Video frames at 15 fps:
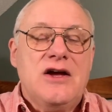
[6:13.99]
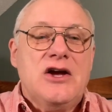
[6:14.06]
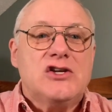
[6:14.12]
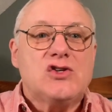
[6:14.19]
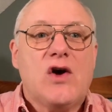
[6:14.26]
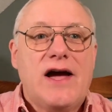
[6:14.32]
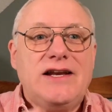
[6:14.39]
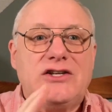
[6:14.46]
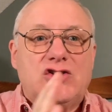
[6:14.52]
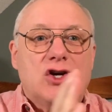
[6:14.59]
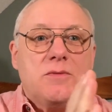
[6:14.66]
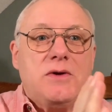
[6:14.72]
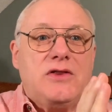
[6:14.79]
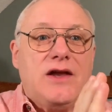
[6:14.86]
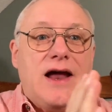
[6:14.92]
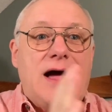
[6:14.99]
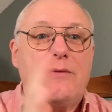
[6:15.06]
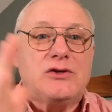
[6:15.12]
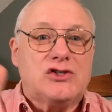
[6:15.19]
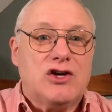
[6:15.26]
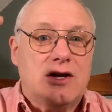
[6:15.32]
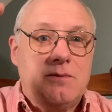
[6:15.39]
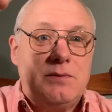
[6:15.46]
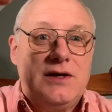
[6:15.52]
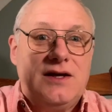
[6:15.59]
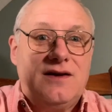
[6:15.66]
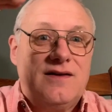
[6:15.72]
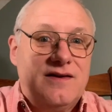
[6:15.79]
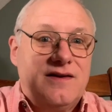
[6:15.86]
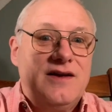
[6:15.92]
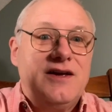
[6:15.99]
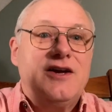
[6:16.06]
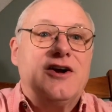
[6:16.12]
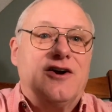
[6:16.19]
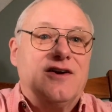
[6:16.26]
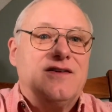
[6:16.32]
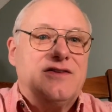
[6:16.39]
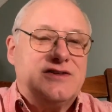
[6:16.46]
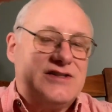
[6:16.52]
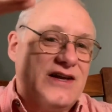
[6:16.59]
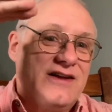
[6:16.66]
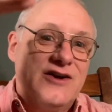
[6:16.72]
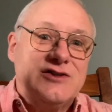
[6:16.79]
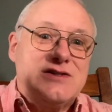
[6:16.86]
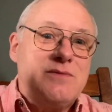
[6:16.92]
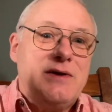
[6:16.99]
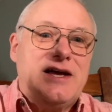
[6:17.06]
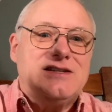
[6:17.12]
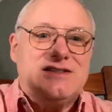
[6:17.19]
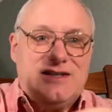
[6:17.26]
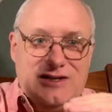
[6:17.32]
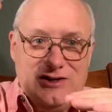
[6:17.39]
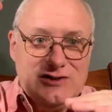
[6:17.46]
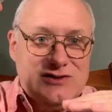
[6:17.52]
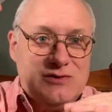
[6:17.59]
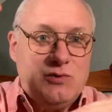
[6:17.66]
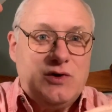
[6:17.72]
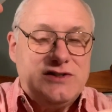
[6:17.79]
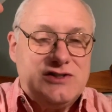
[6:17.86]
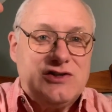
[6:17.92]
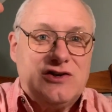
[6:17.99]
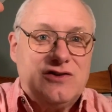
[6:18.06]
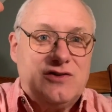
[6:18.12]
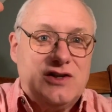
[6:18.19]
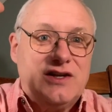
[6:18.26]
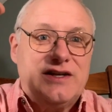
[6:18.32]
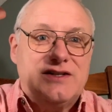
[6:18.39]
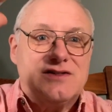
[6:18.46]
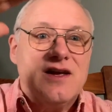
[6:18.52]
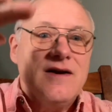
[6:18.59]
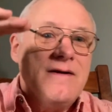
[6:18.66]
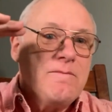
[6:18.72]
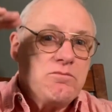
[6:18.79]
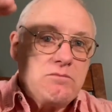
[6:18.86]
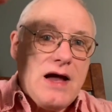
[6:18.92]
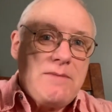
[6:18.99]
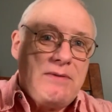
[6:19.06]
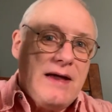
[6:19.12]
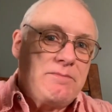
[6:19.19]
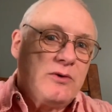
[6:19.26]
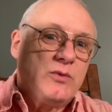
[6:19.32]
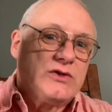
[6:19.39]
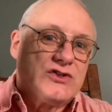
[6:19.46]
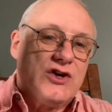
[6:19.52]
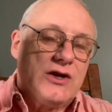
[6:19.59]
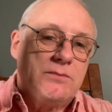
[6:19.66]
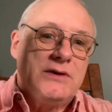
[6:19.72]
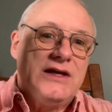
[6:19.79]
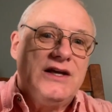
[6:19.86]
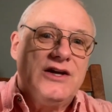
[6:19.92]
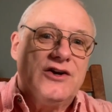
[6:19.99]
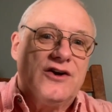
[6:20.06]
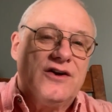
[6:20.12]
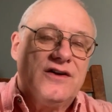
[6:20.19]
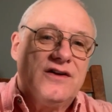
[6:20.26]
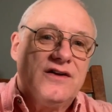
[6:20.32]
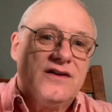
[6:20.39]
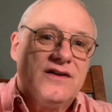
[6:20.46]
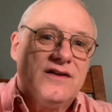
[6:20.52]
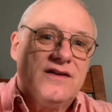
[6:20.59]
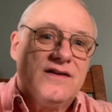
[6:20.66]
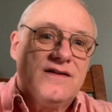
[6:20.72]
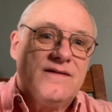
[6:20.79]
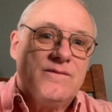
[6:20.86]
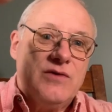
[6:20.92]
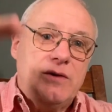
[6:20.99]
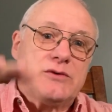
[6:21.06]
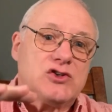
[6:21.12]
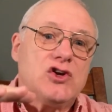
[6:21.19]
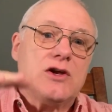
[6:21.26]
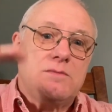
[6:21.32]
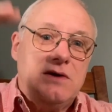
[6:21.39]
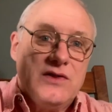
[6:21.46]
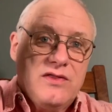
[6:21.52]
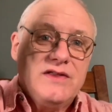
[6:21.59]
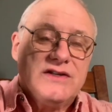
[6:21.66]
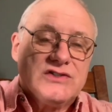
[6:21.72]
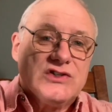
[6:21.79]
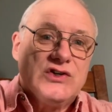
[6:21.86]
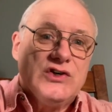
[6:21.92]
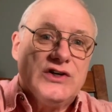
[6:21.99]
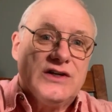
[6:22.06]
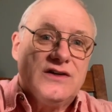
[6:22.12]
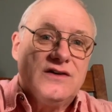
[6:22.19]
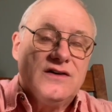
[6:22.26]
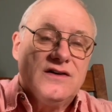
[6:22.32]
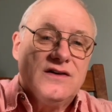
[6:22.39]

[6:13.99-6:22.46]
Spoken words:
So I determined that I was going to be here. Say, here's the best, here's the ones that are the least. My paper was going to be here. It was going to be this good.